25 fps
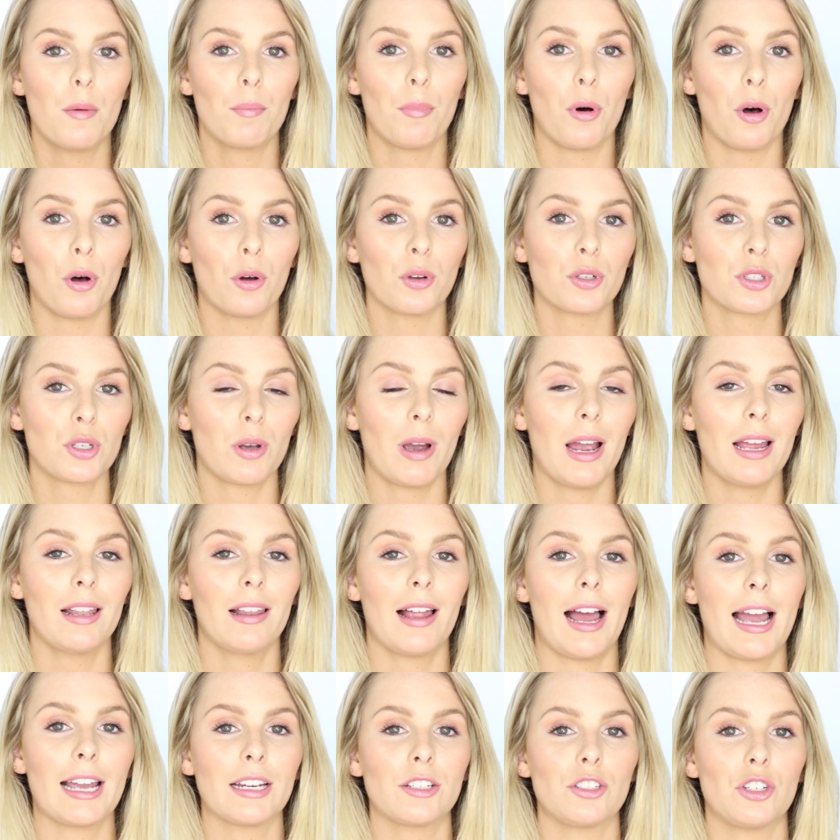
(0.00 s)
But also, I
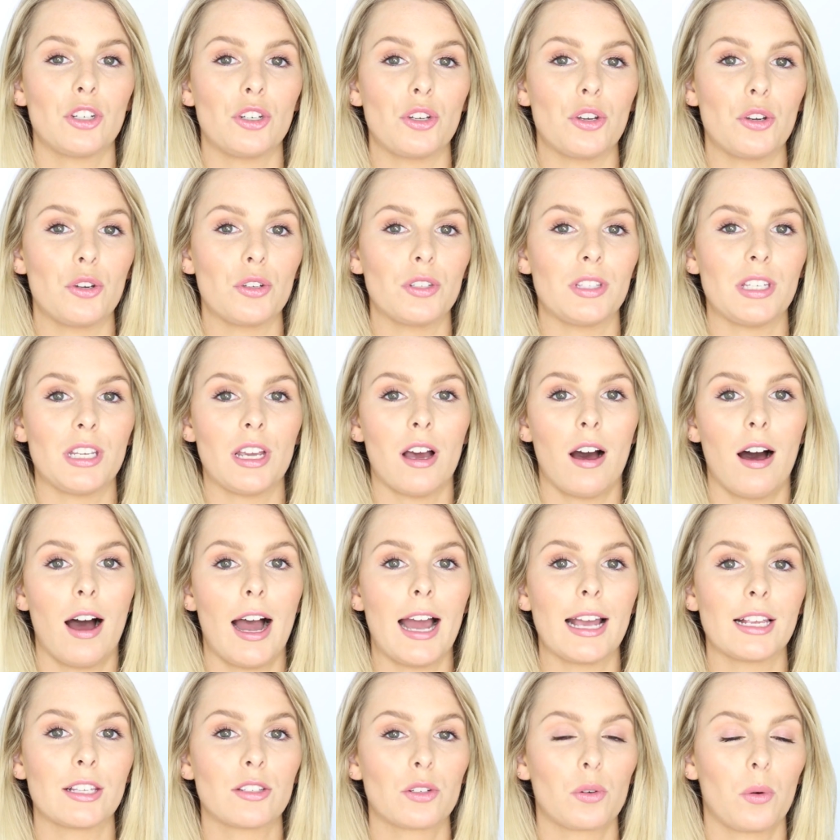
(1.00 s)
like to use the
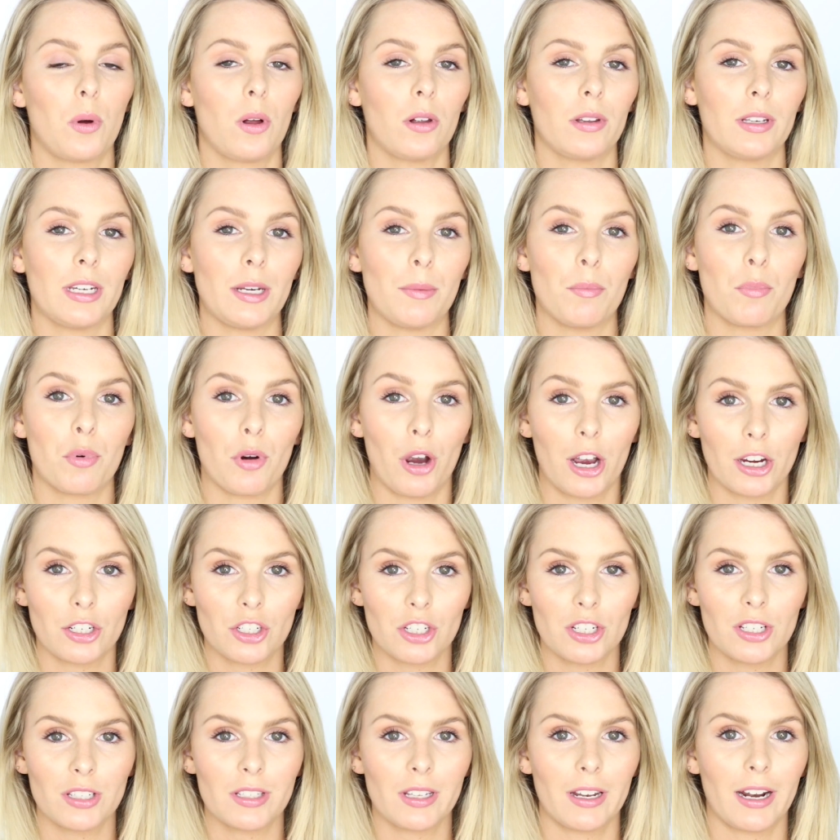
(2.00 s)
highest quality
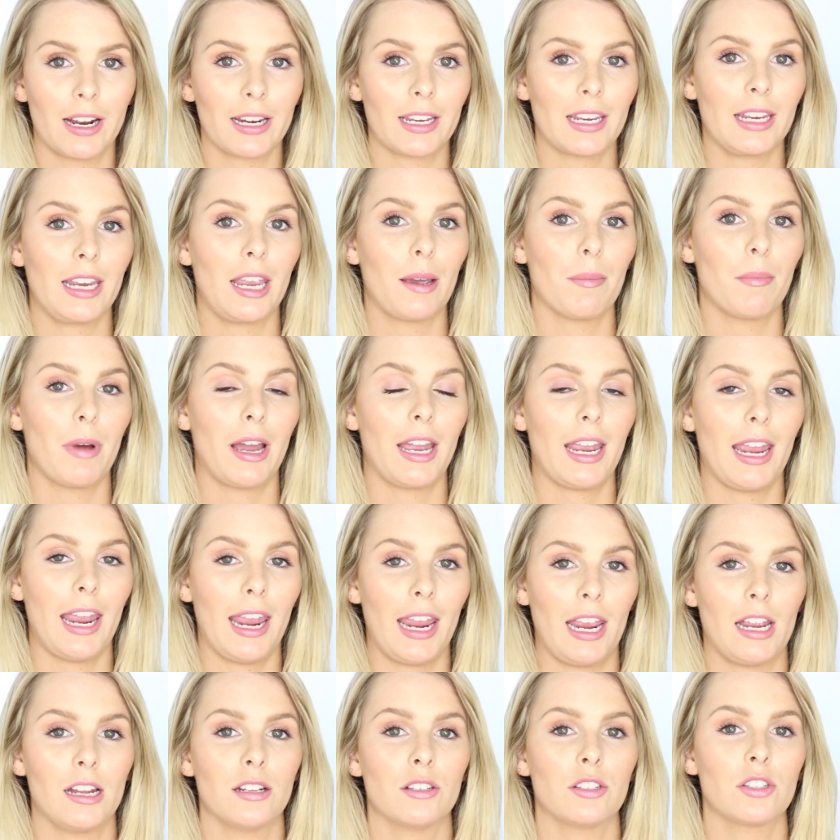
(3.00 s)
brushes that I can get my
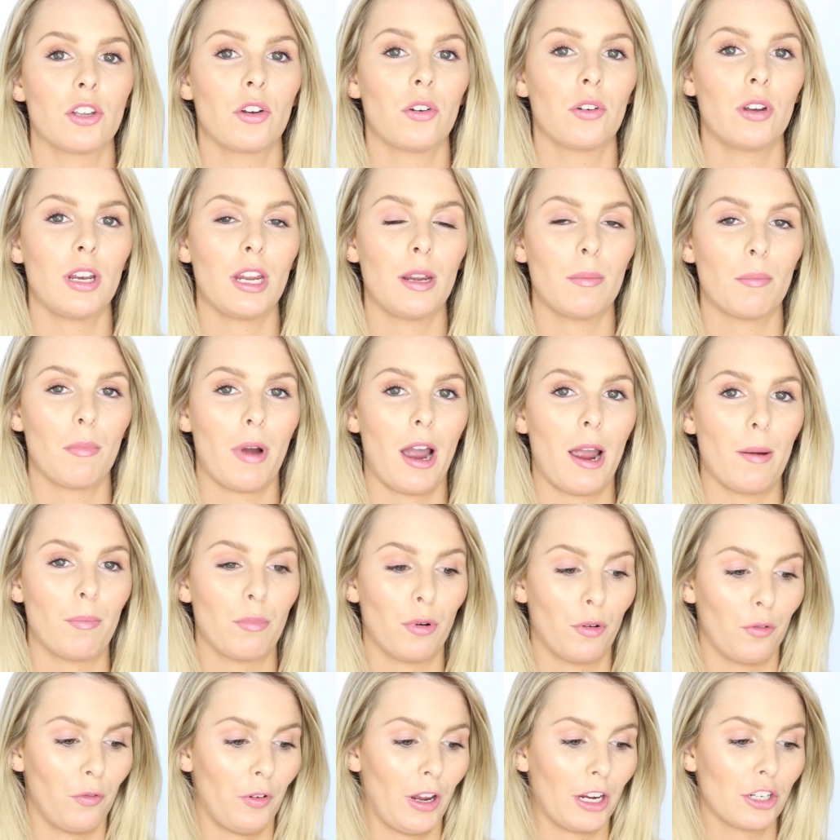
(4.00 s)
hands on in my
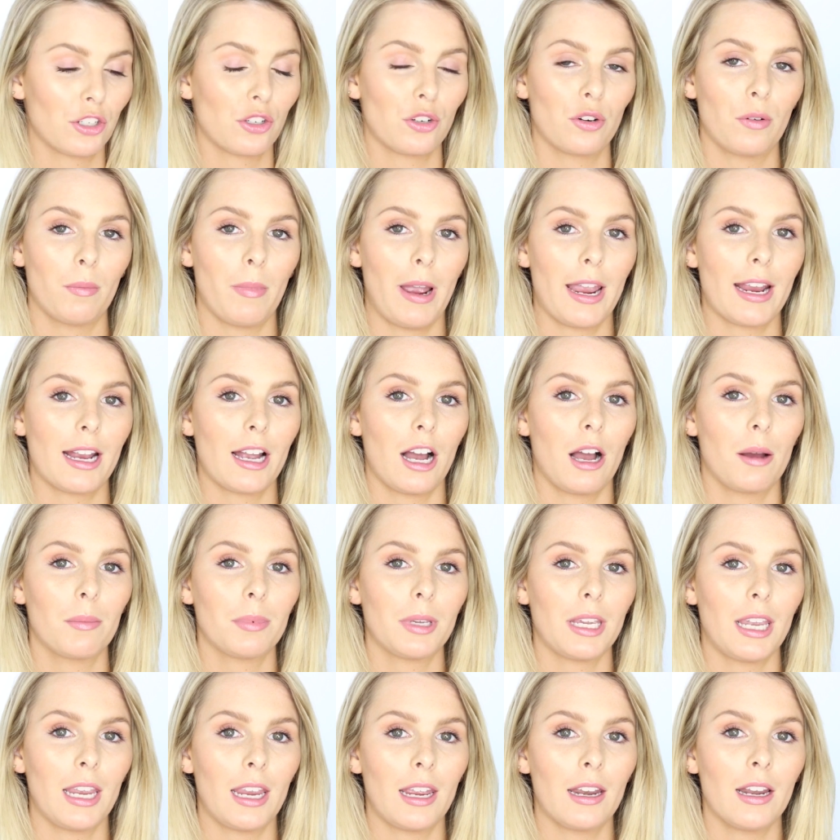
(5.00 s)
professional
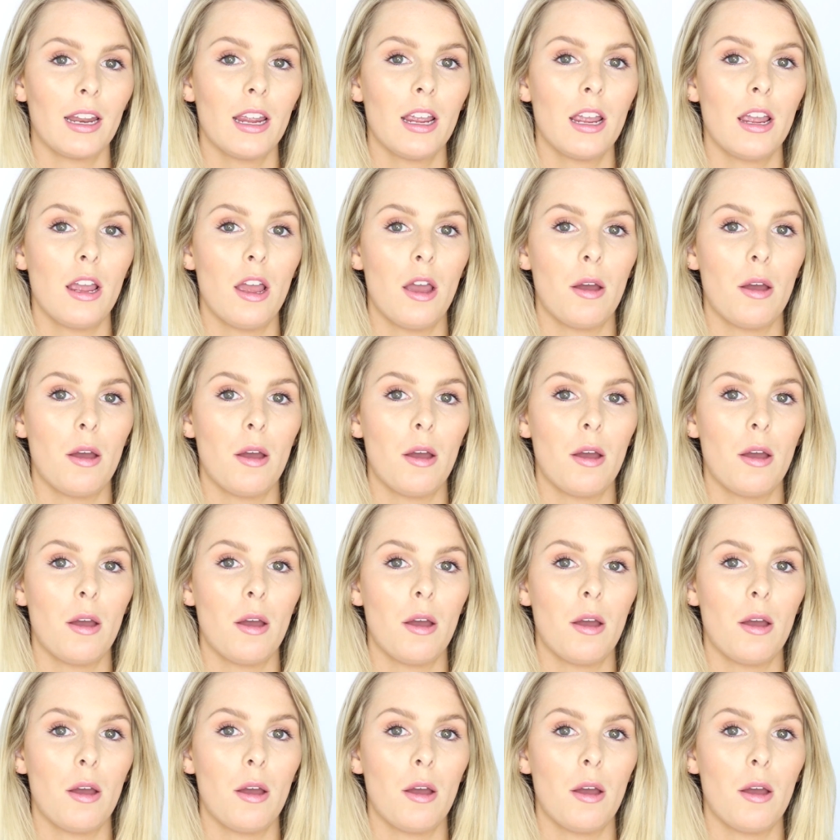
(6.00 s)
makeup kit